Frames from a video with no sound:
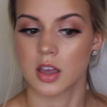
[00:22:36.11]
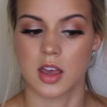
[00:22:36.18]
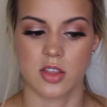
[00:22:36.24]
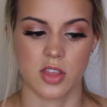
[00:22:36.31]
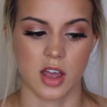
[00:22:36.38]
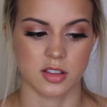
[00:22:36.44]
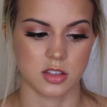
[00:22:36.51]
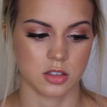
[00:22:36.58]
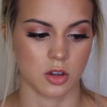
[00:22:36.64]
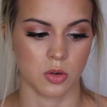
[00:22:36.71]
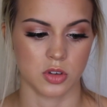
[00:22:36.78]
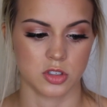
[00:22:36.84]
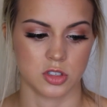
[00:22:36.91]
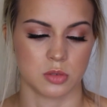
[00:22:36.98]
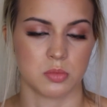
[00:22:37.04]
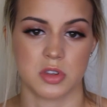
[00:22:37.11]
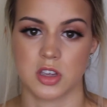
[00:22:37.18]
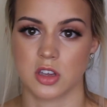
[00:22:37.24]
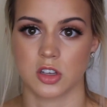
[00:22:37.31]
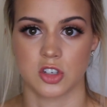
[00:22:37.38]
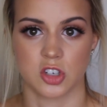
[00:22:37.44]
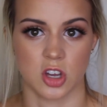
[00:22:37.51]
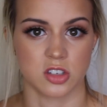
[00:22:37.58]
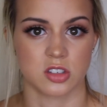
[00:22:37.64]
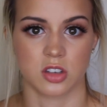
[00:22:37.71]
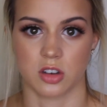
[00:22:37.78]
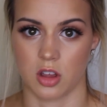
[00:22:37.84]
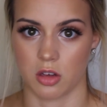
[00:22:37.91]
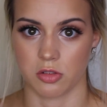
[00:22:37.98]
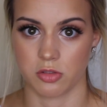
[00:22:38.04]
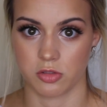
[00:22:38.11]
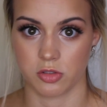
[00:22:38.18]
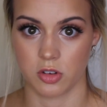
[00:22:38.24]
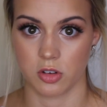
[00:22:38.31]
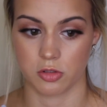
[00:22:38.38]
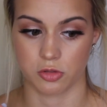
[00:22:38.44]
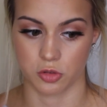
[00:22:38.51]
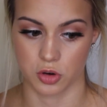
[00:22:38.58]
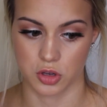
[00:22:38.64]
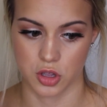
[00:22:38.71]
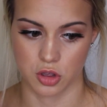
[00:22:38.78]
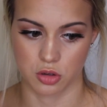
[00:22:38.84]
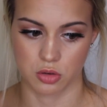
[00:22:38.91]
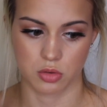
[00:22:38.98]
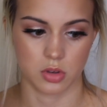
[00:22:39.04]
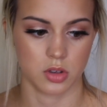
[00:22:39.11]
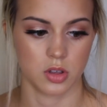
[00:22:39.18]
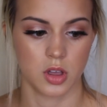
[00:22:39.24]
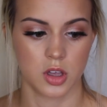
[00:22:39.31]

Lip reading: and that's going to be just enough for you.